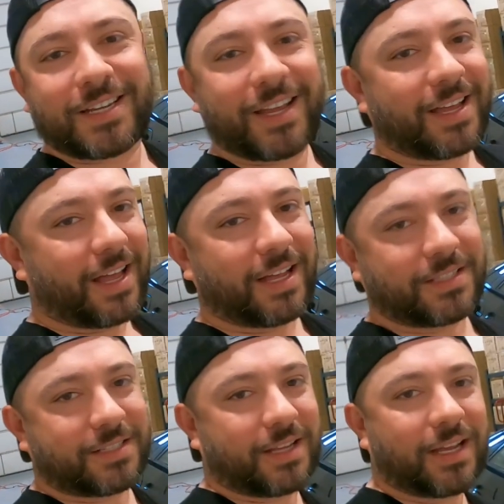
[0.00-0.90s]

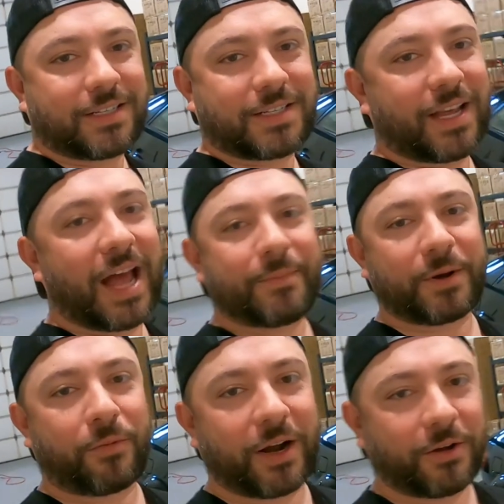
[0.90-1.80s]
Hates, hate to see it happen to
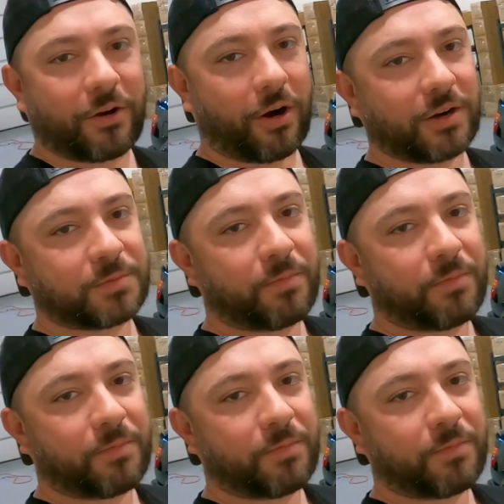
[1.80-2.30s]
brand new cars.